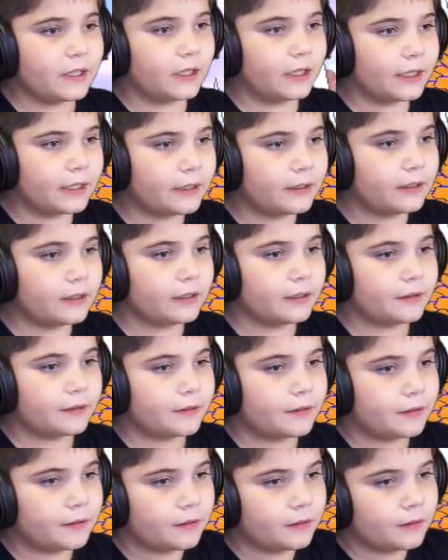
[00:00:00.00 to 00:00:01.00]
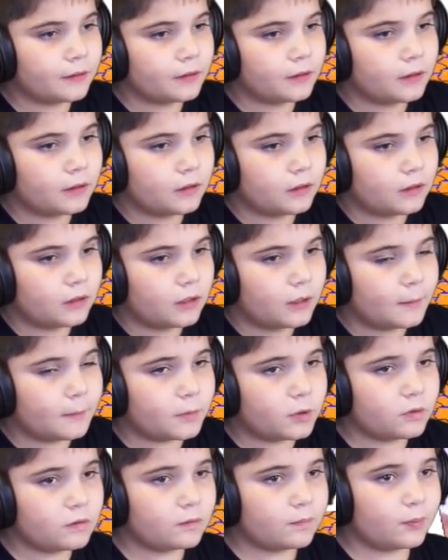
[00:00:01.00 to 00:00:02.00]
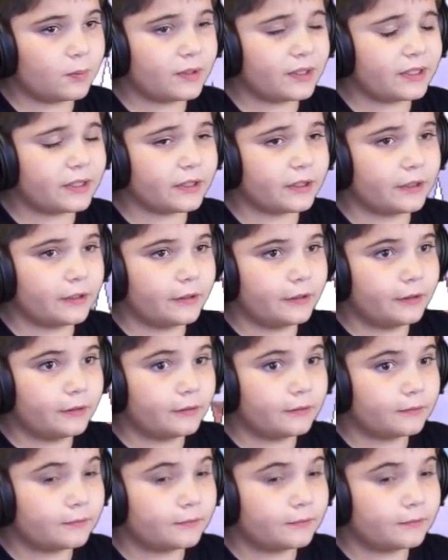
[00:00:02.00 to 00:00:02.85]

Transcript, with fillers: good. I'm doing pretty good.